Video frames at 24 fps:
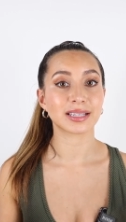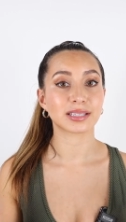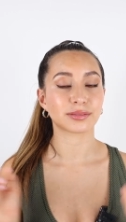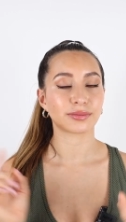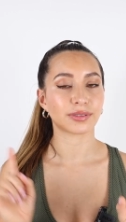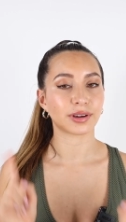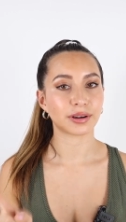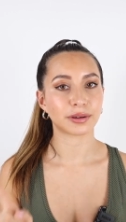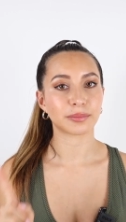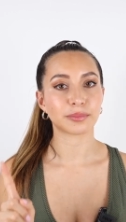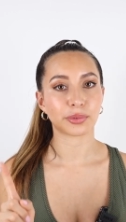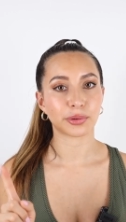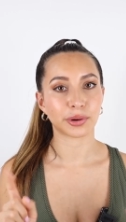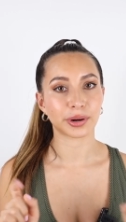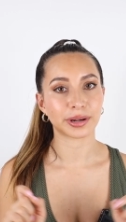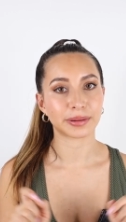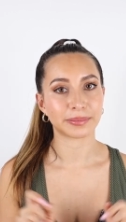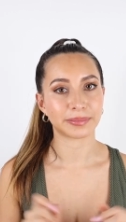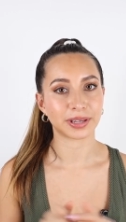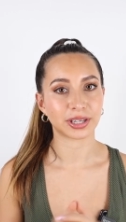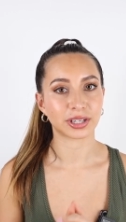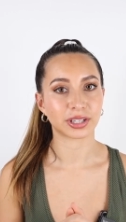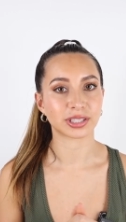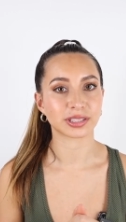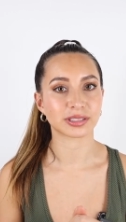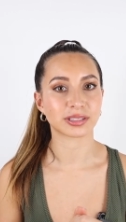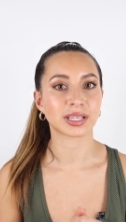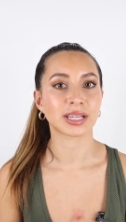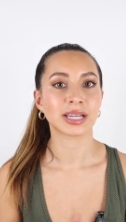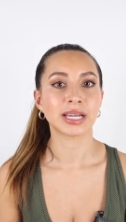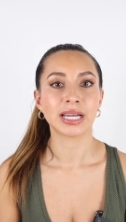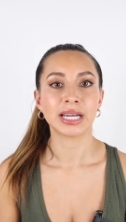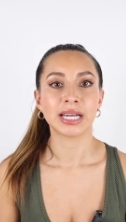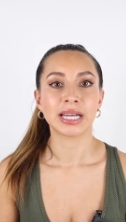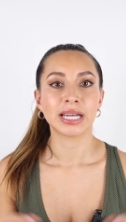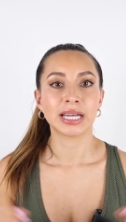is very important because
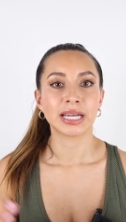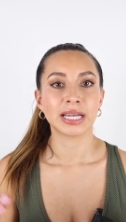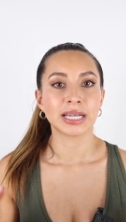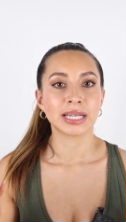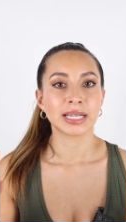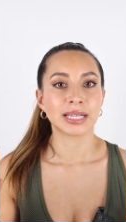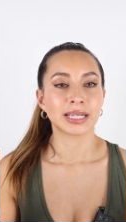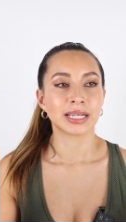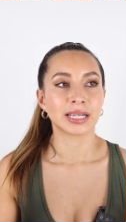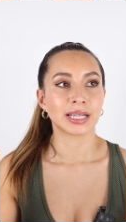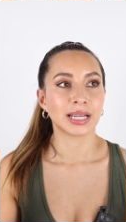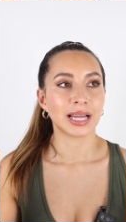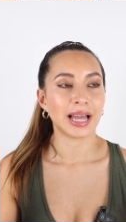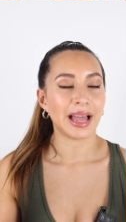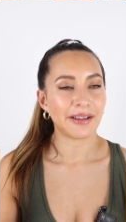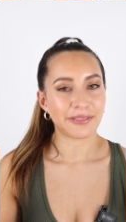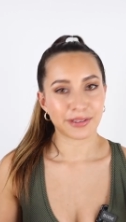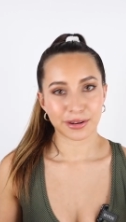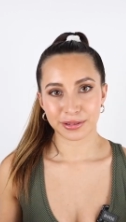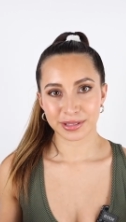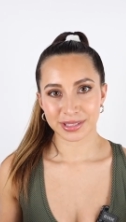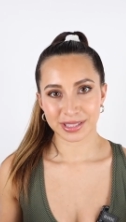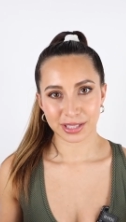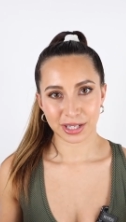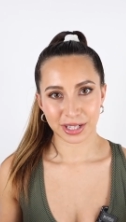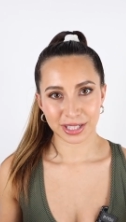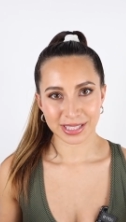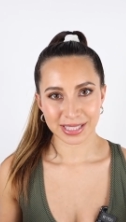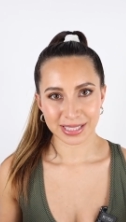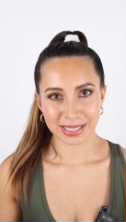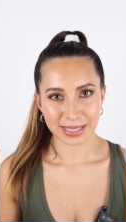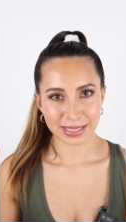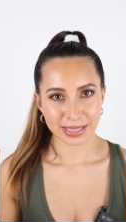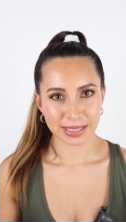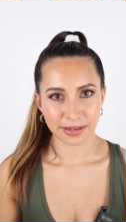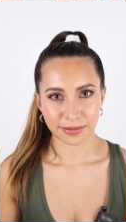Everyone starts
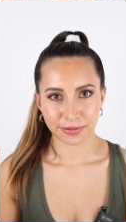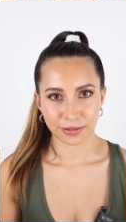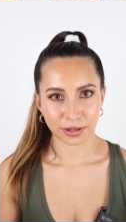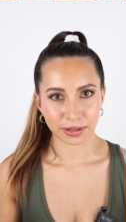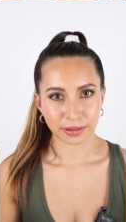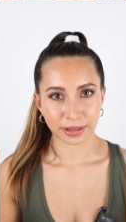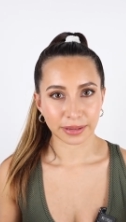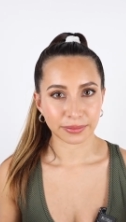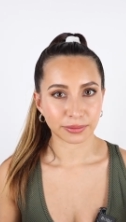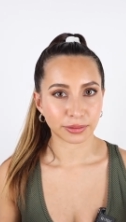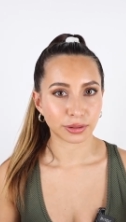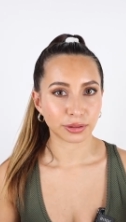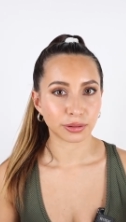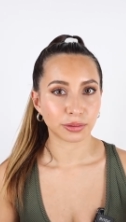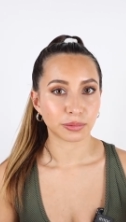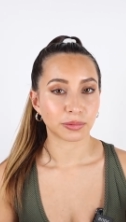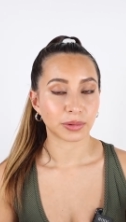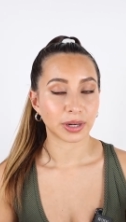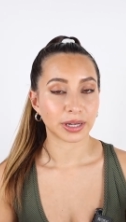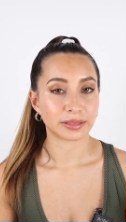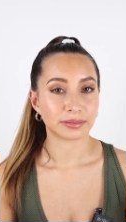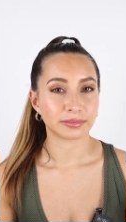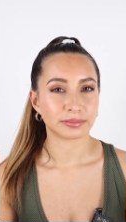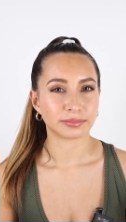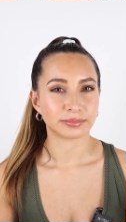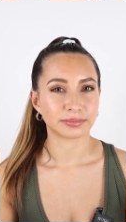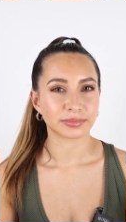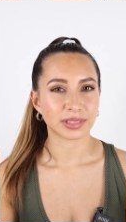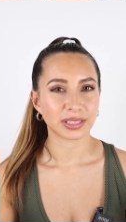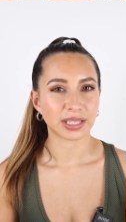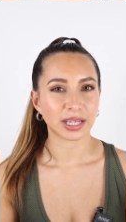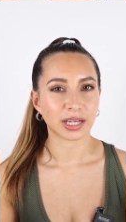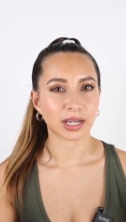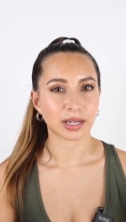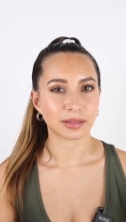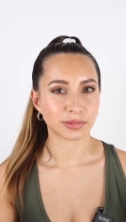at a different level when
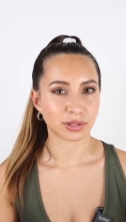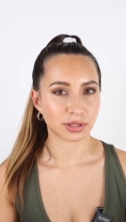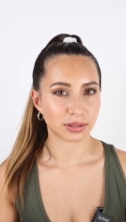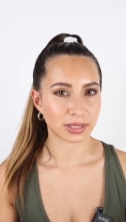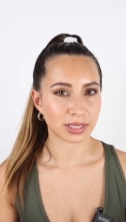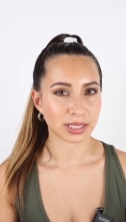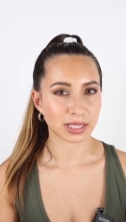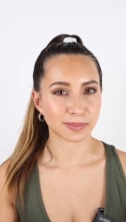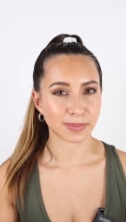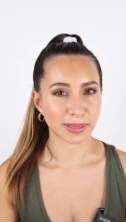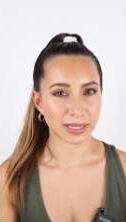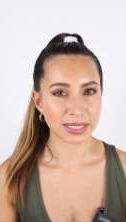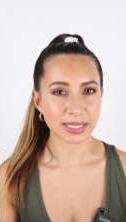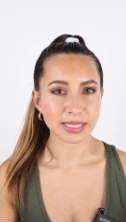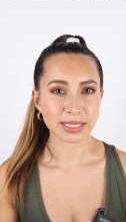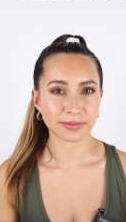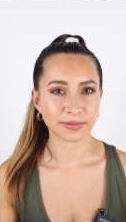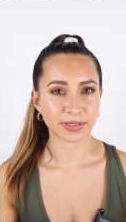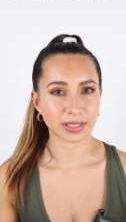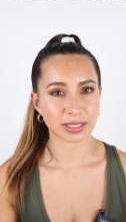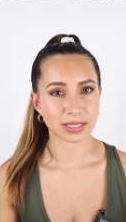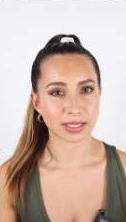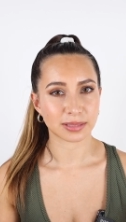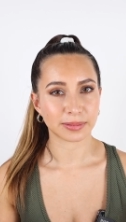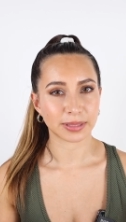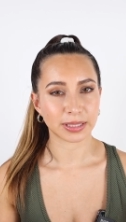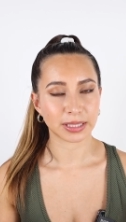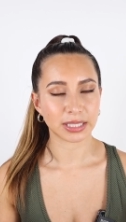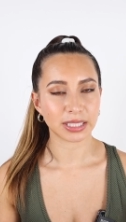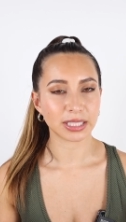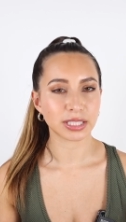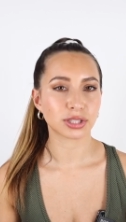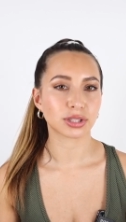it comes to the splits and flexibility.